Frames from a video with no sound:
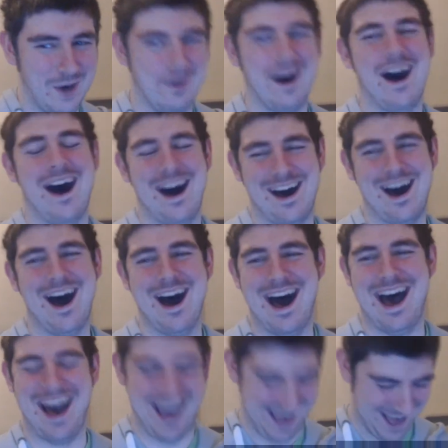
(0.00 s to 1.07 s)
oh ha ha
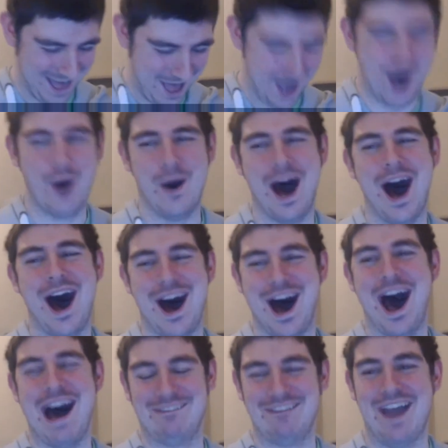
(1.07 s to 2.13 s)
ha, ha. oh ha ha,